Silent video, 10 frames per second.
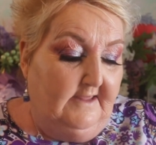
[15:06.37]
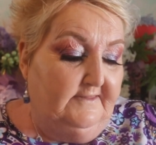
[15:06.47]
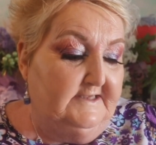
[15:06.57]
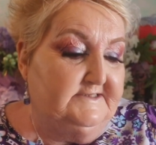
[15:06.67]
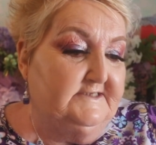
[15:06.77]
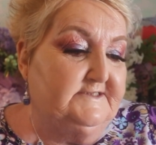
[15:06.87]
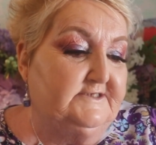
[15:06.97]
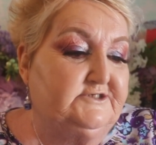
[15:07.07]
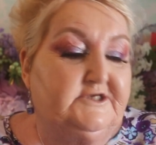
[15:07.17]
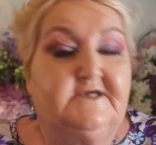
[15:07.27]
This is the
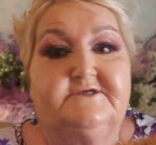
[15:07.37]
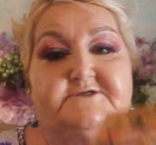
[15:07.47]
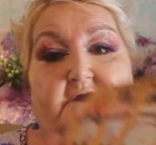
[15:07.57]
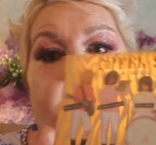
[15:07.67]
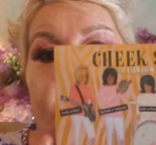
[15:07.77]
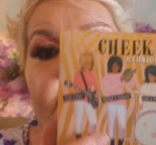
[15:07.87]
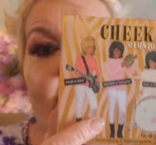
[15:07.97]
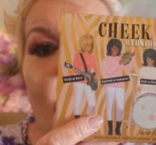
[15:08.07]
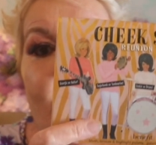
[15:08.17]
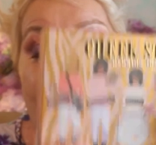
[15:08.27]
Cheek Stars
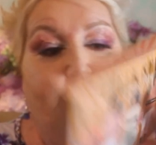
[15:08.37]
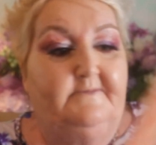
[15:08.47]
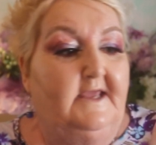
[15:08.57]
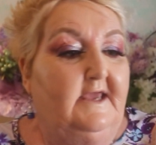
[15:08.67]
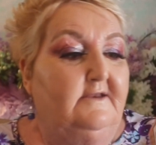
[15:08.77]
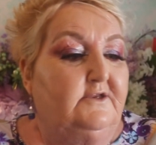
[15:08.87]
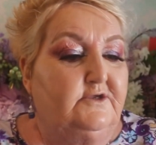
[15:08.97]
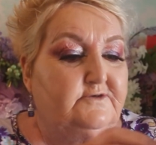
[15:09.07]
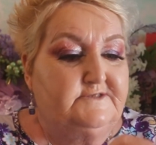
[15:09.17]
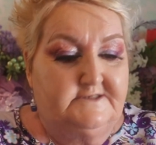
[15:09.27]
palette. I hadn't
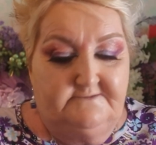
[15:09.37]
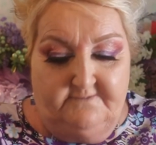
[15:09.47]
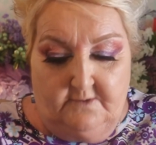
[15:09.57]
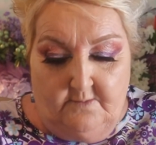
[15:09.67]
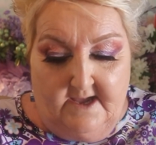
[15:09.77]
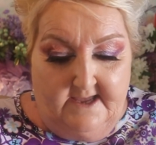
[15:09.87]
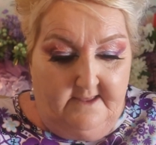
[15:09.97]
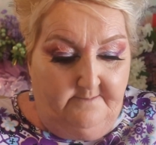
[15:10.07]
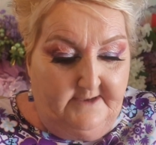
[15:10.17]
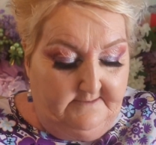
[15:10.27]
used this for a
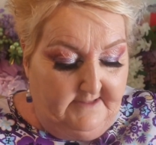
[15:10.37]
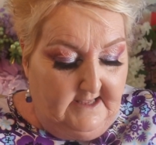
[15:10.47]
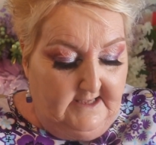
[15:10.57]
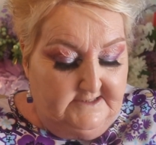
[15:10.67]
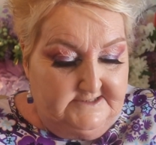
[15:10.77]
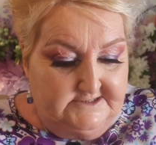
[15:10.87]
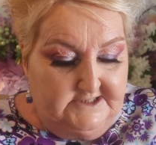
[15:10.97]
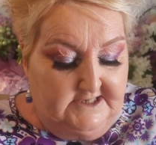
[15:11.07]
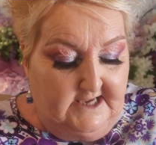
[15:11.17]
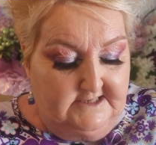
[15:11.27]
while, but such
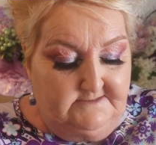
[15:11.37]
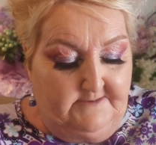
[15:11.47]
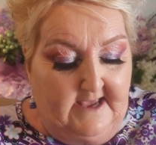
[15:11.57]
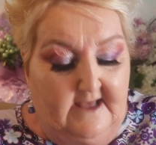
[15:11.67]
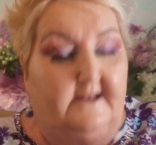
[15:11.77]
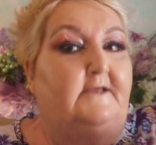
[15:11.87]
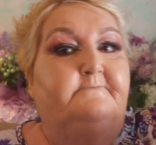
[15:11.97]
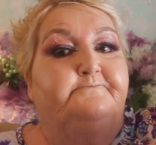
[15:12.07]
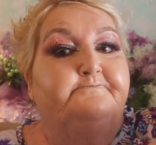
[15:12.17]
a nice palette.